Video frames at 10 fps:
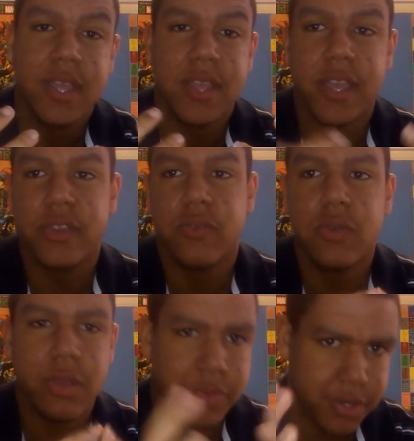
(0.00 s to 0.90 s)
They can all
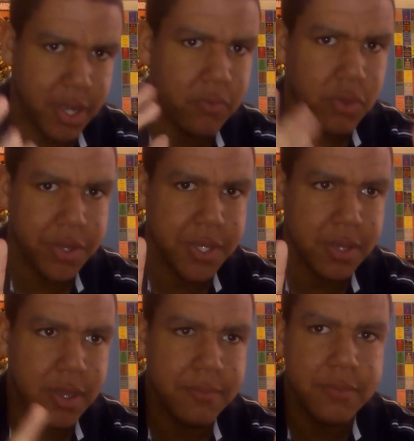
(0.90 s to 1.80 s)
come on at one
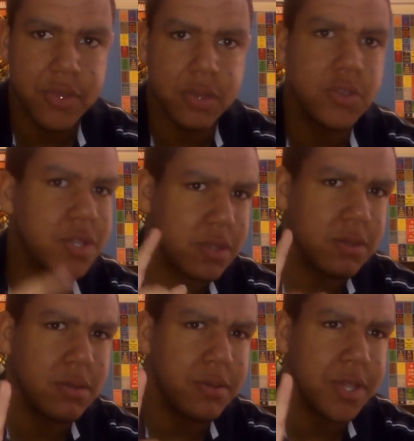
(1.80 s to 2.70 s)
time. Those
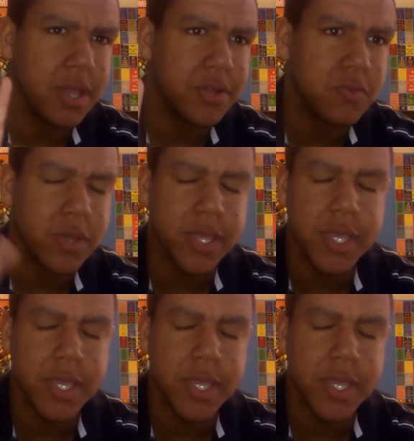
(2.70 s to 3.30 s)
only count as one